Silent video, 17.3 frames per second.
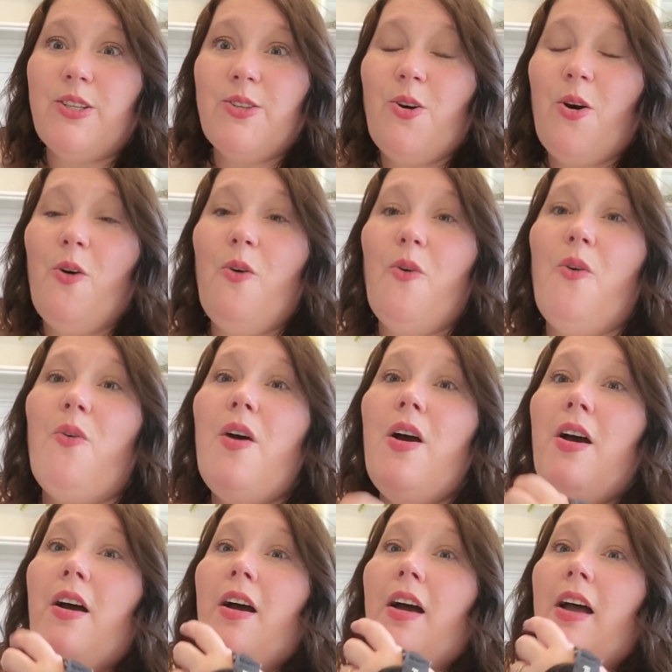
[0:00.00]
So
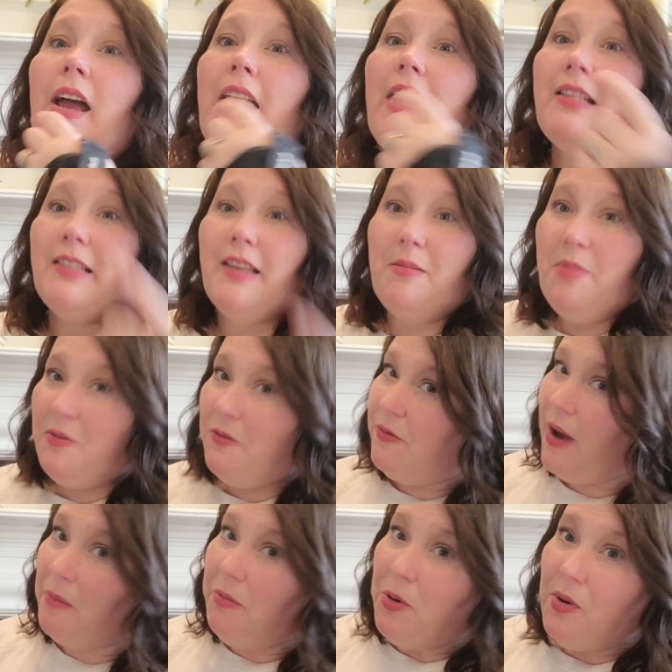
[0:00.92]
it's going to be
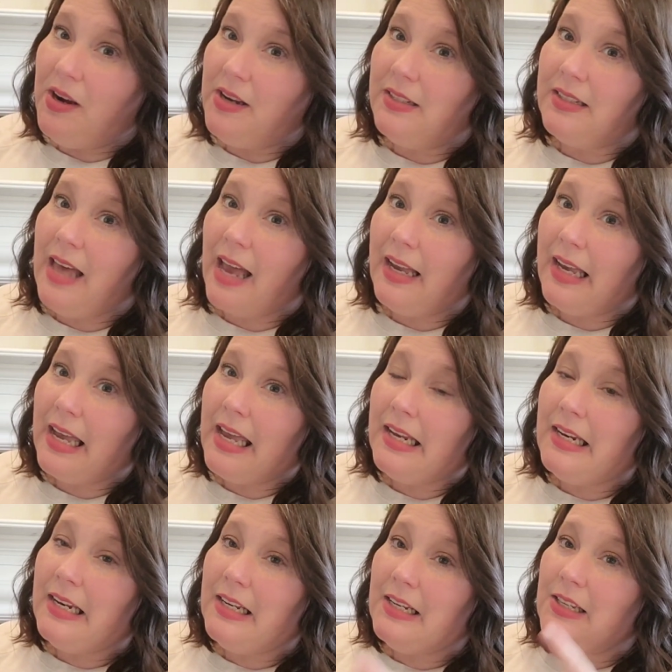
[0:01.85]
February
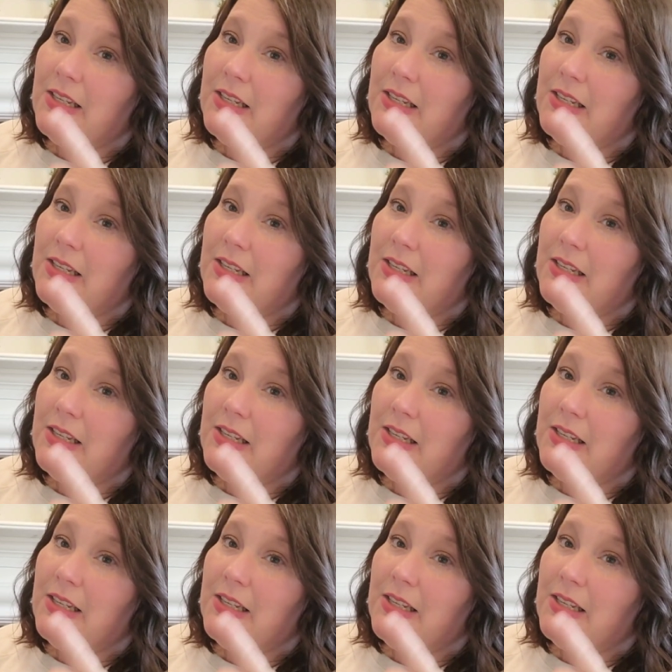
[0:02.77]
2nd.